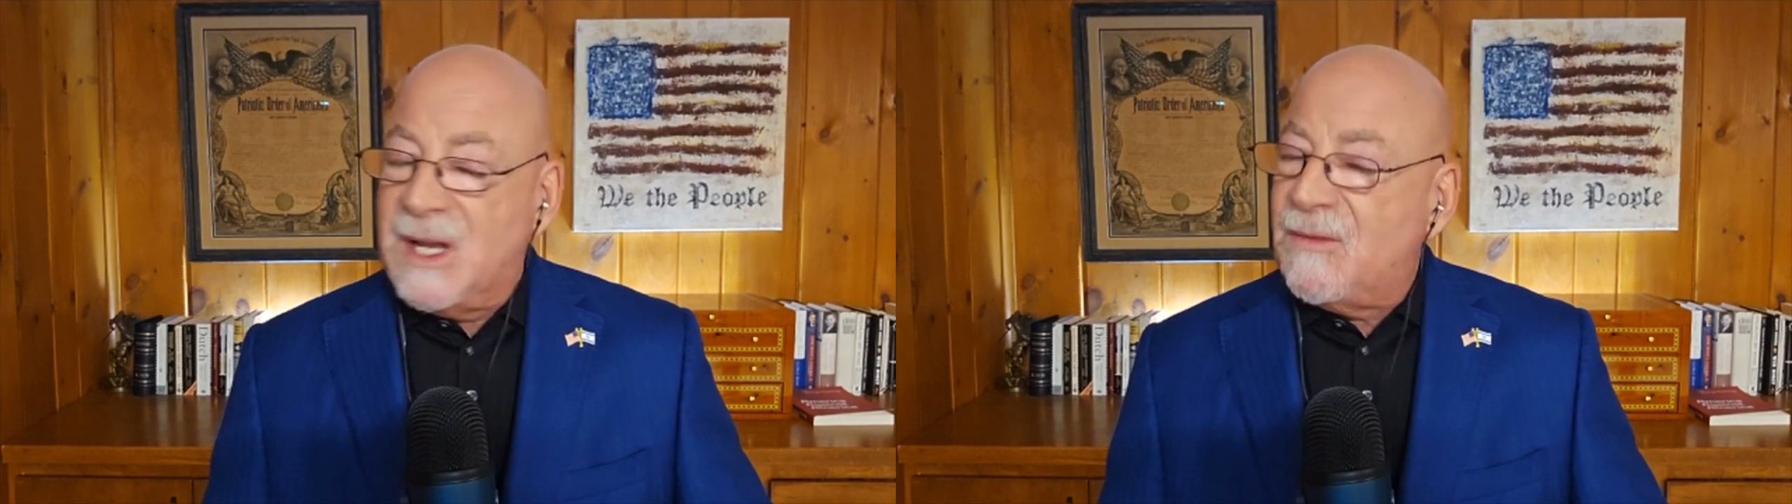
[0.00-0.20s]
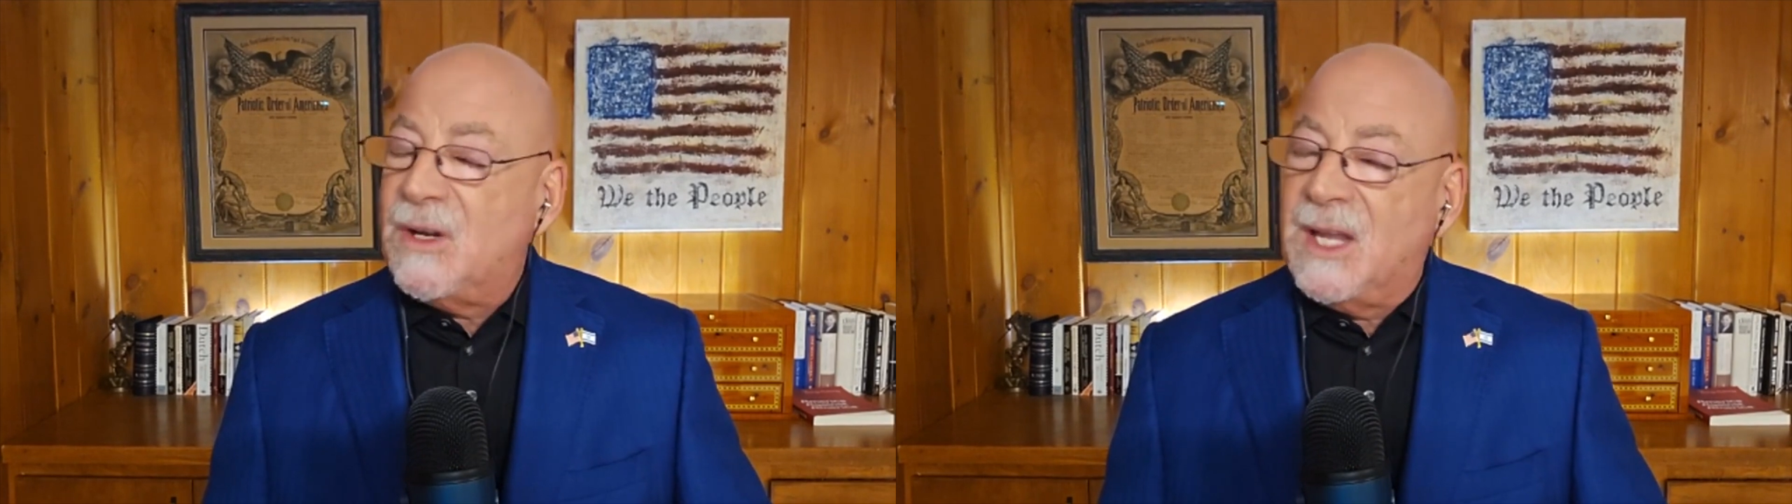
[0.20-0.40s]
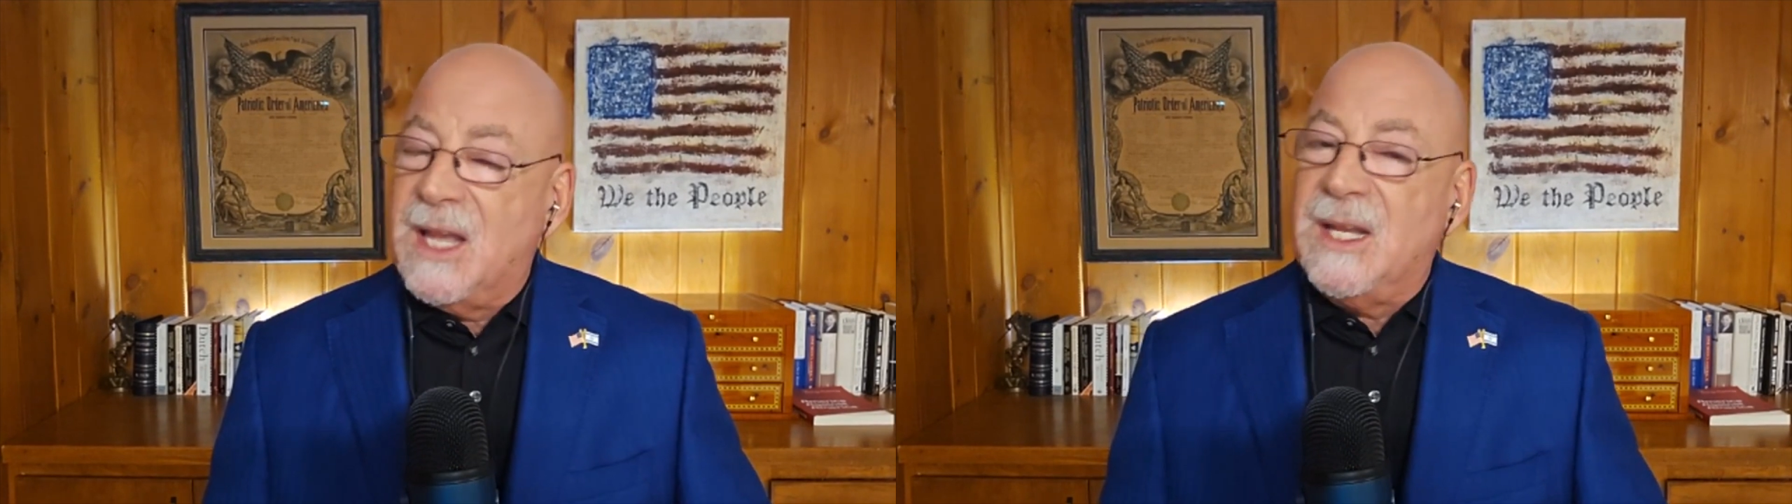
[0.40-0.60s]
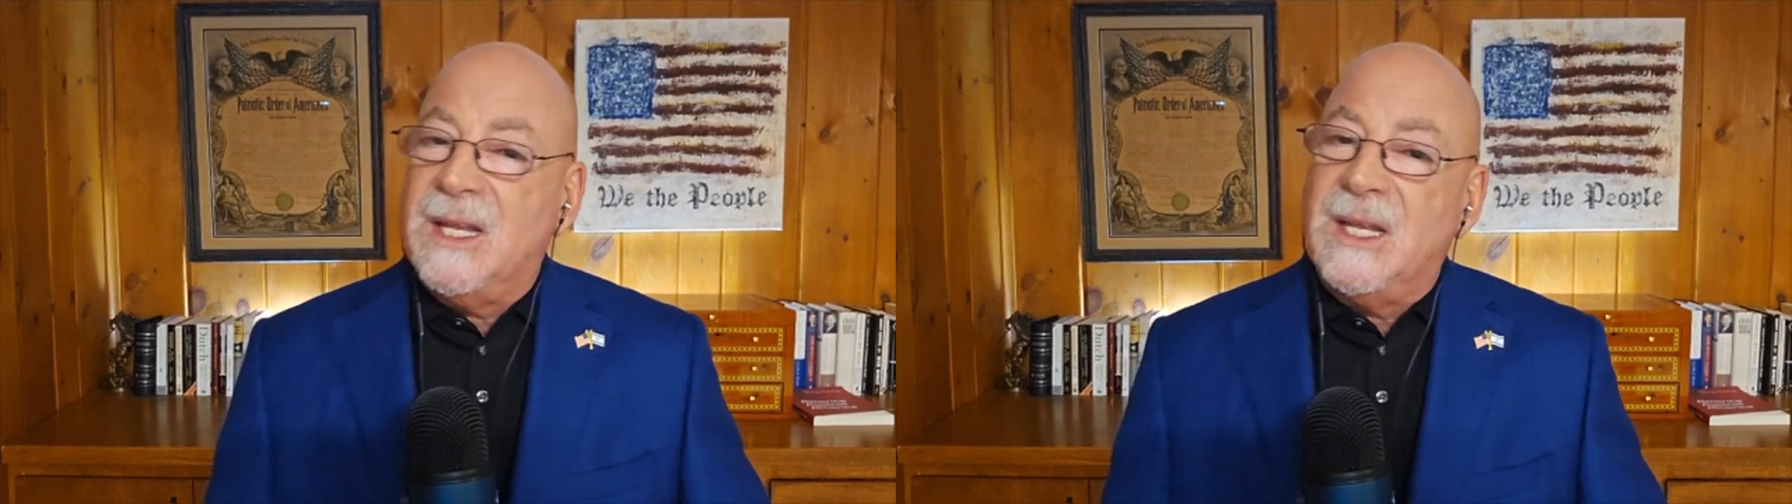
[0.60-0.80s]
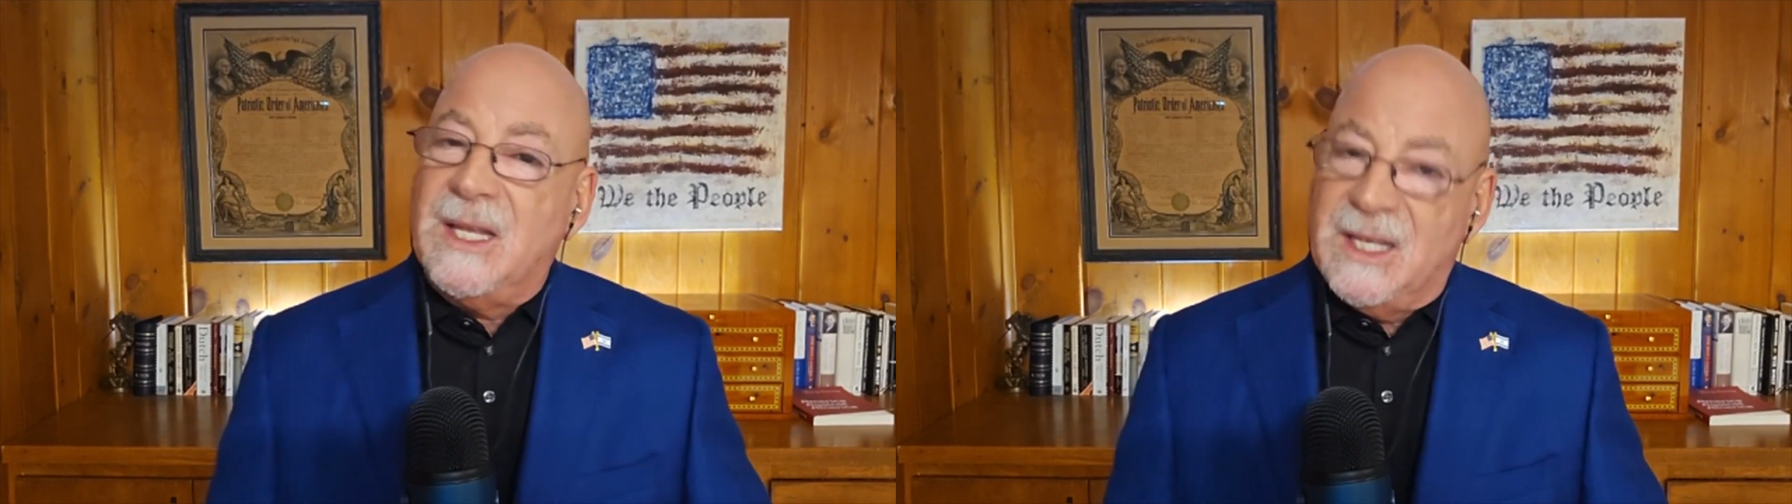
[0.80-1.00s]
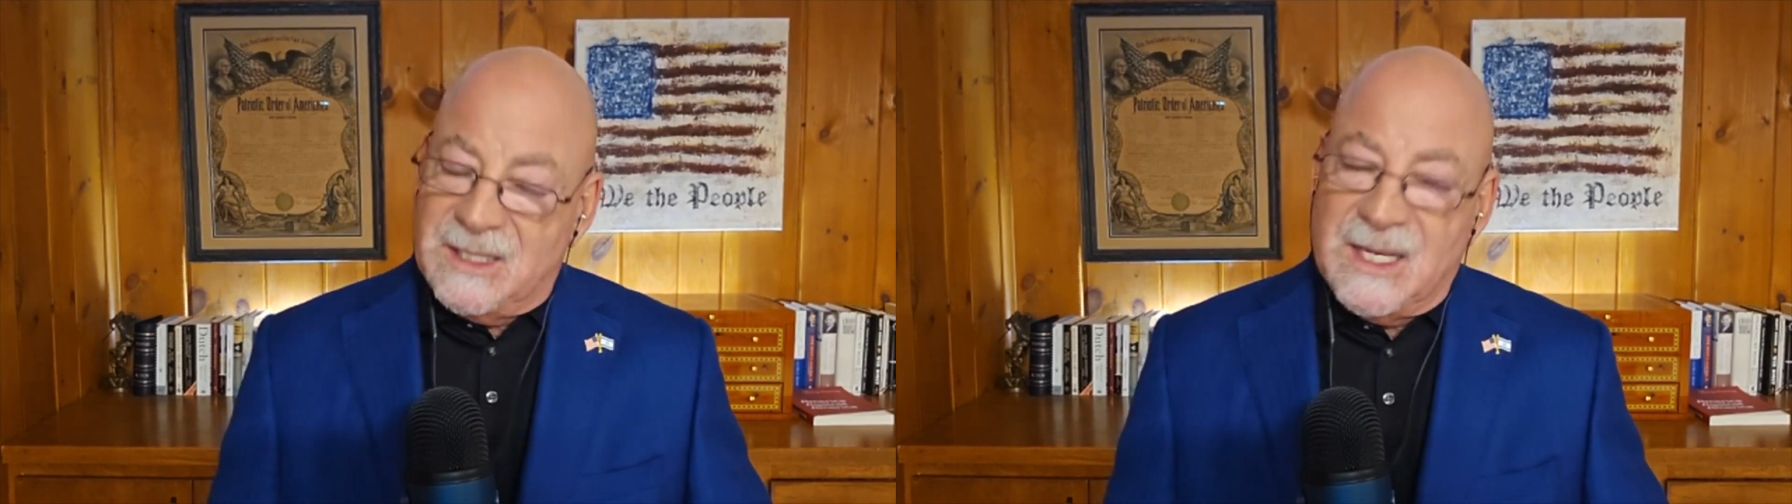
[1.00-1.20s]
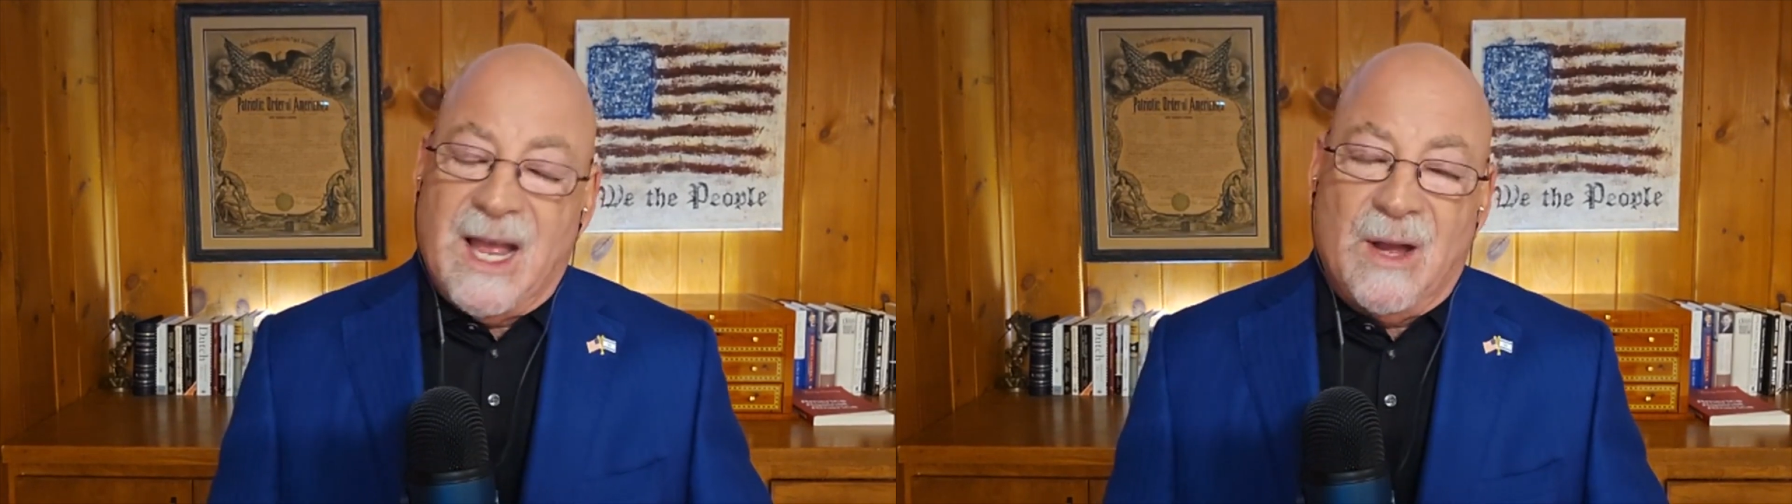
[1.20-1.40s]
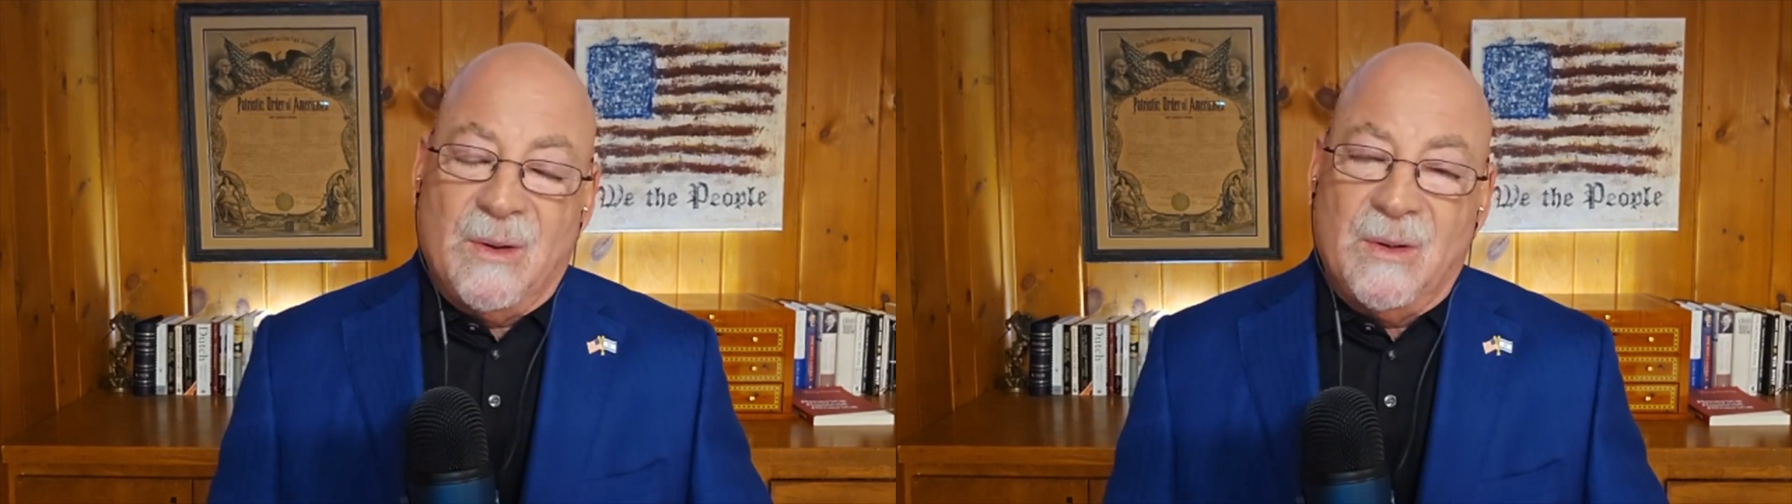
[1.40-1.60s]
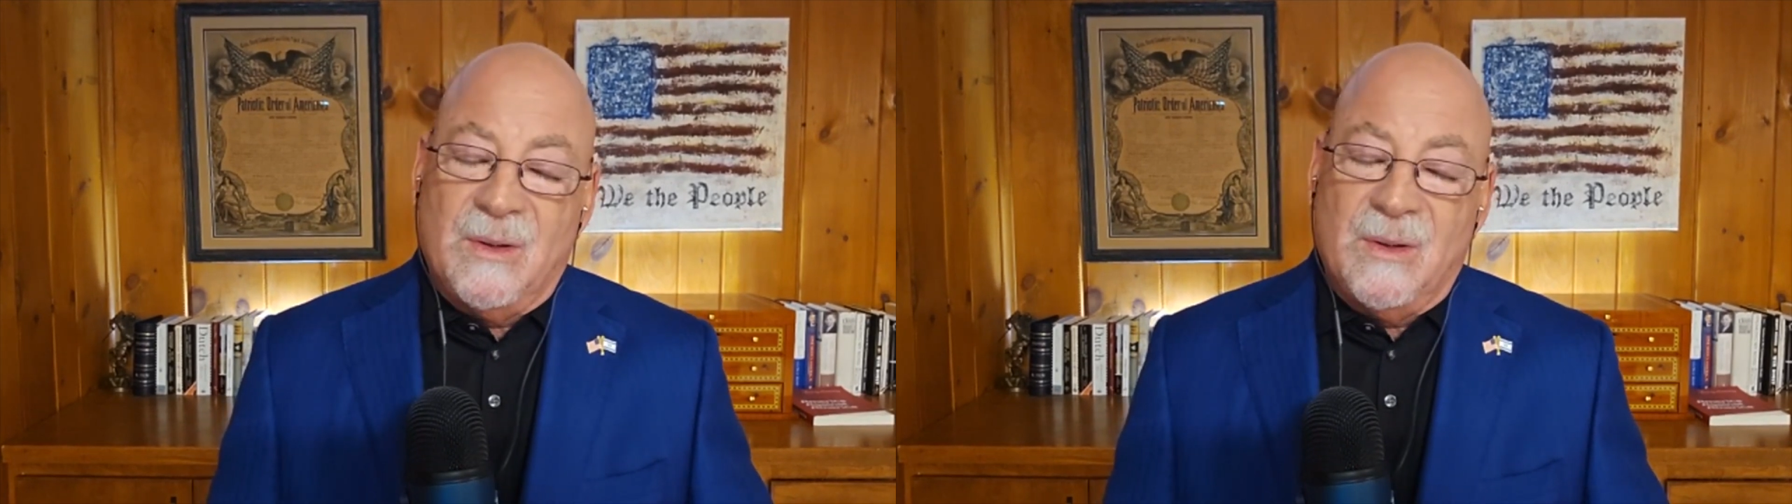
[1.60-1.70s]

never again is now.